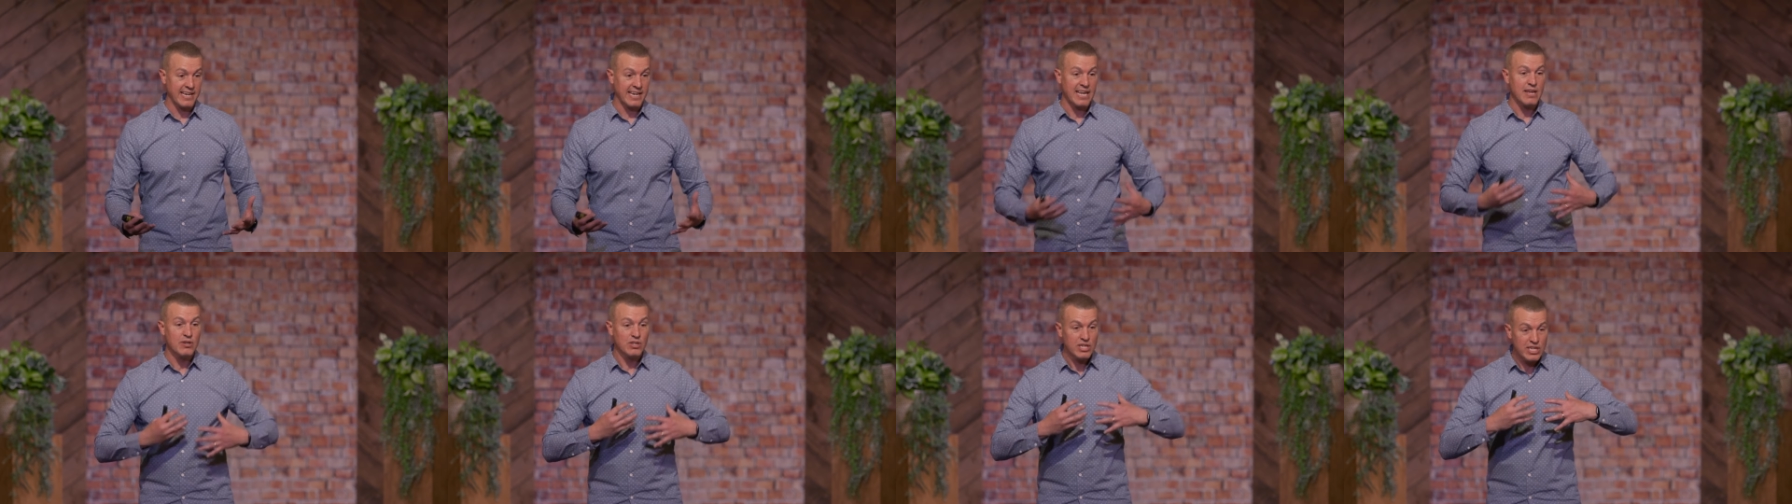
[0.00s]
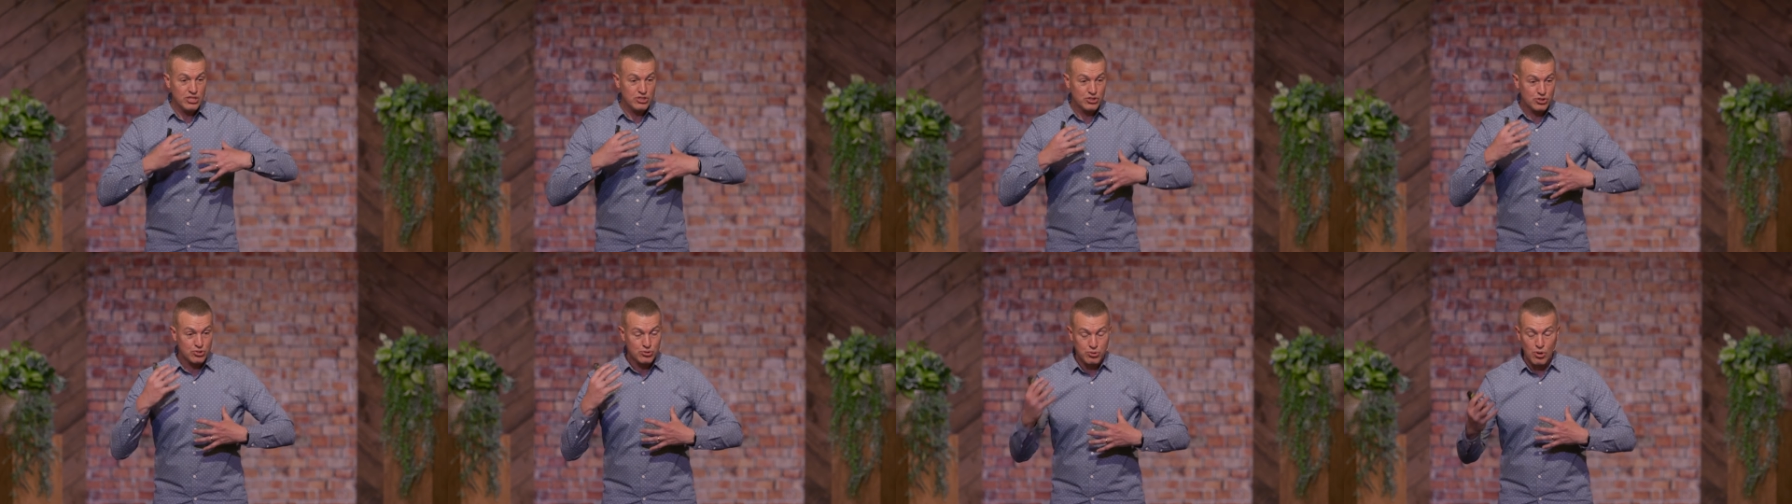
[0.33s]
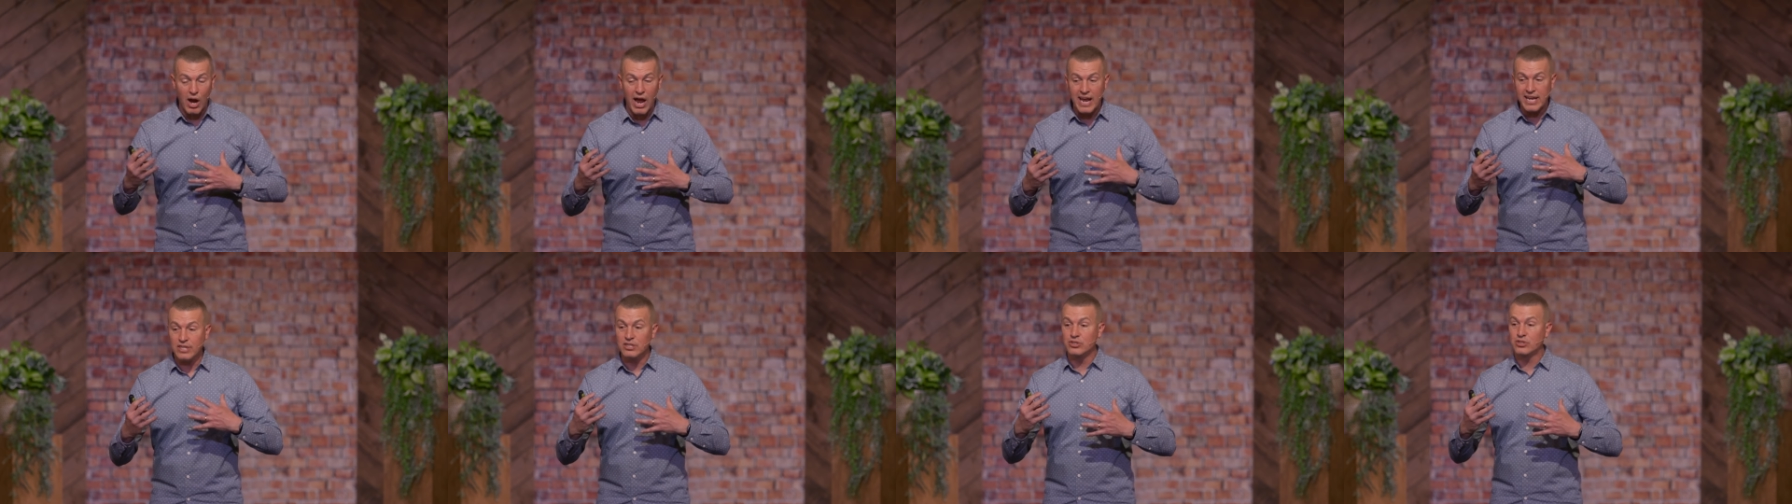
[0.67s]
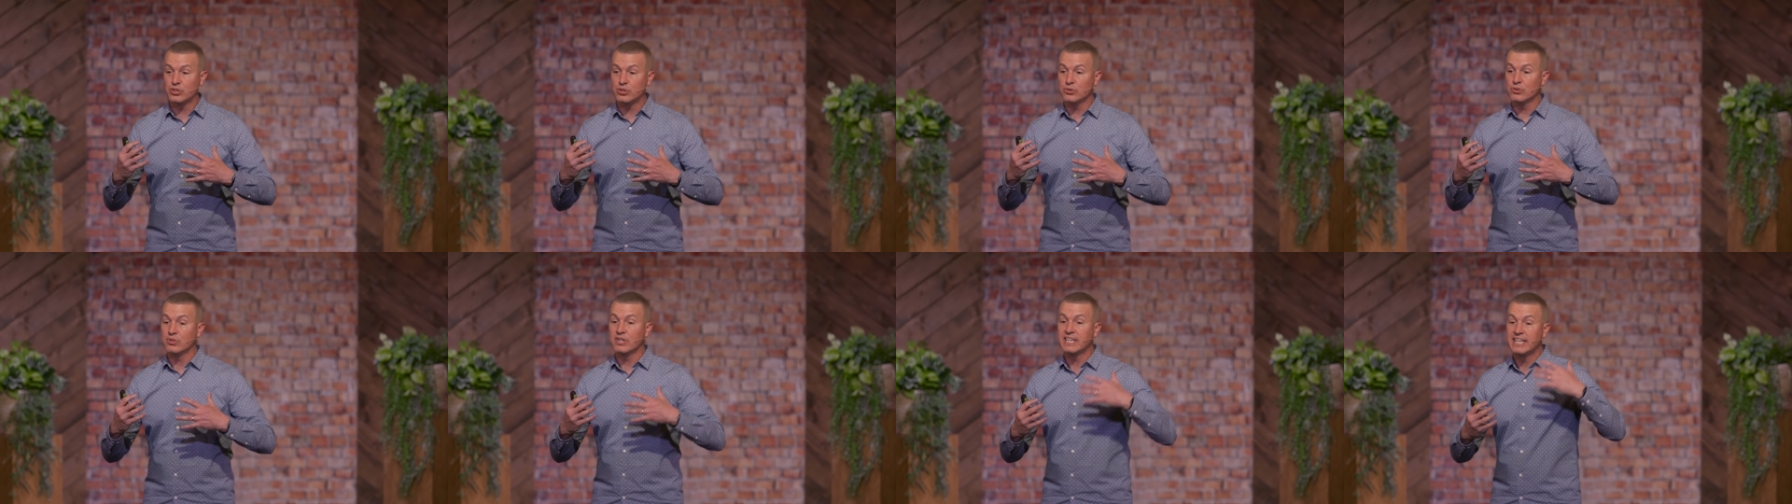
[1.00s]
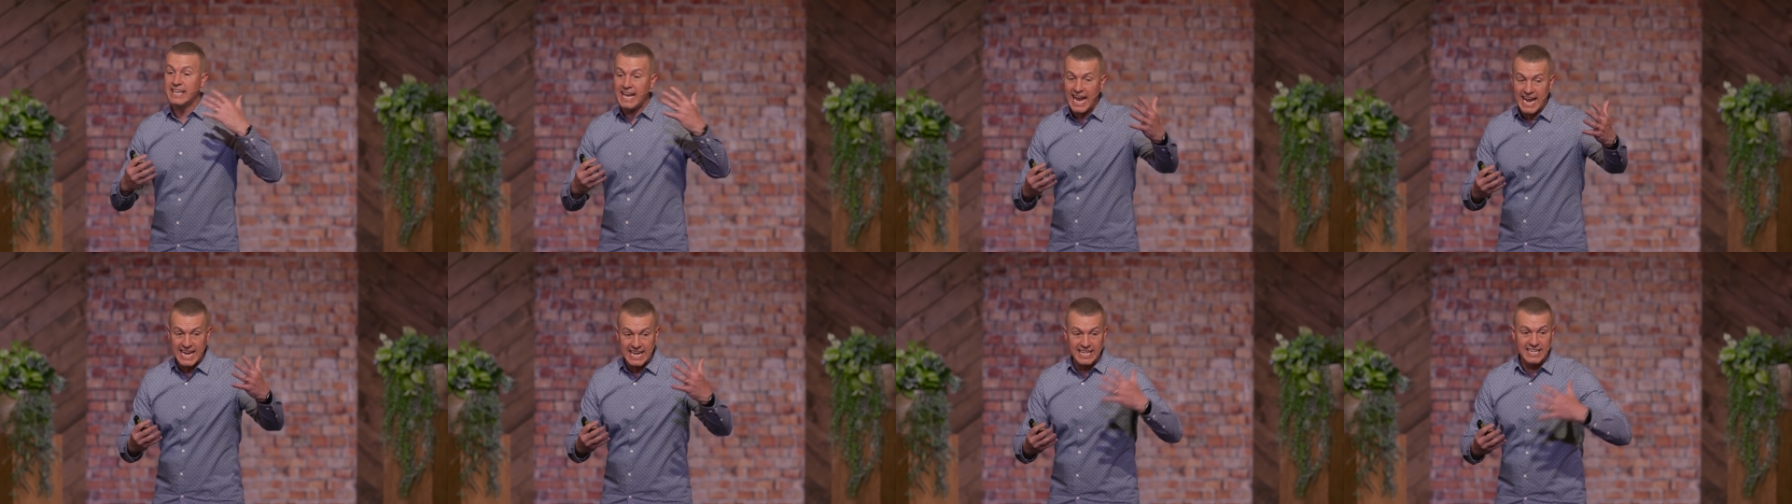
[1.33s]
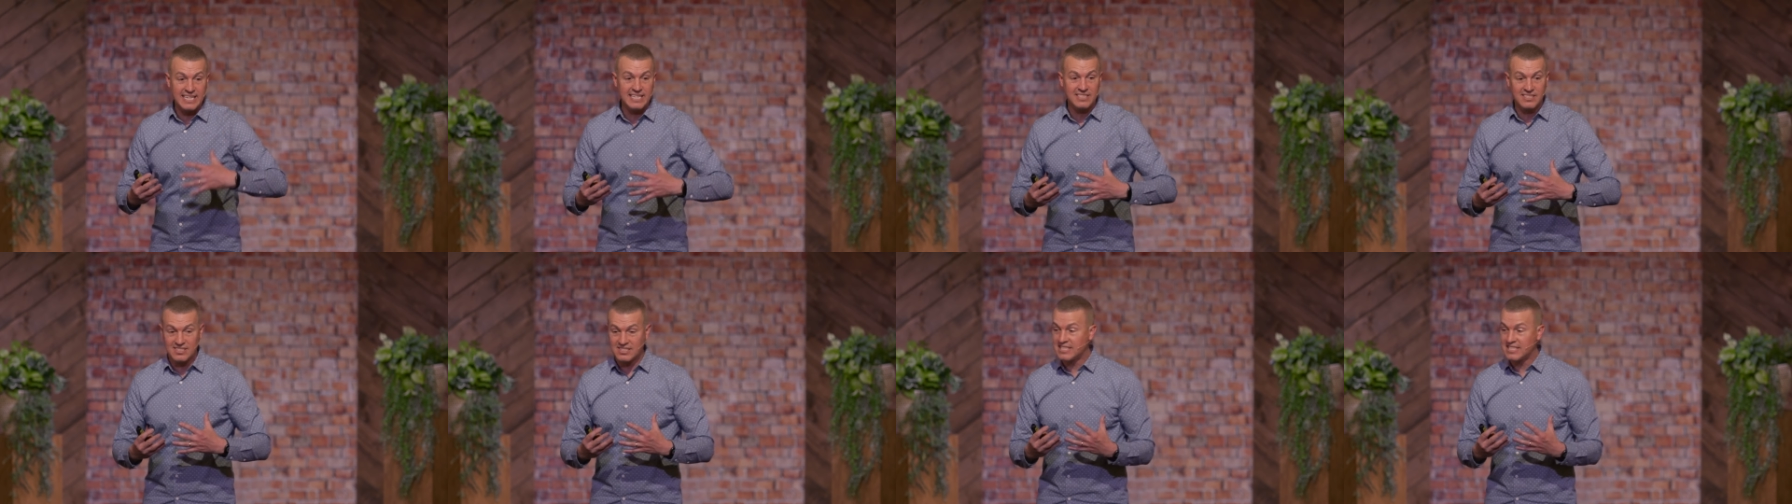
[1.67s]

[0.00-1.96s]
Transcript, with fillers: He, he's trying to gain his